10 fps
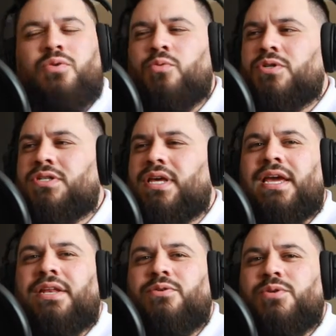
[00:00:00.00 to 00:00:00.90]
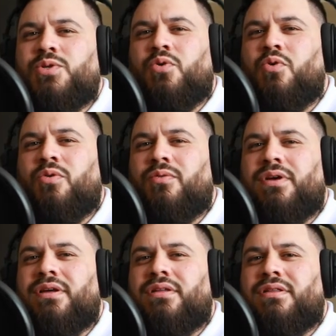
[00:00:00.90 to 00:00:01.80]
towards the end, you saw
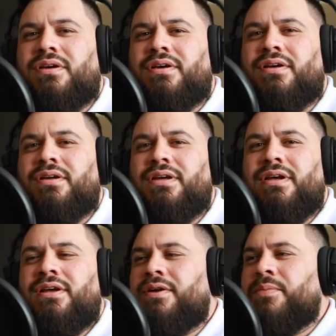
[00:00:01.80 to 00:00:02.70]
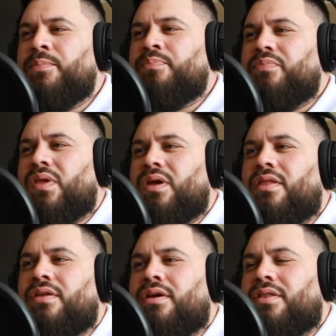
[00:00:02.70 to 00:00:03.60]
the
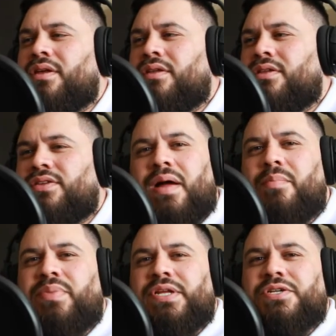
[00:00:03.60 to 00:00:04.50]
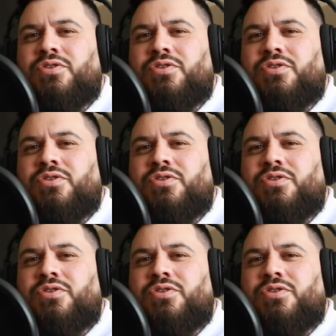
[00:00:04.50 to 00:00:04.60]
the drum beat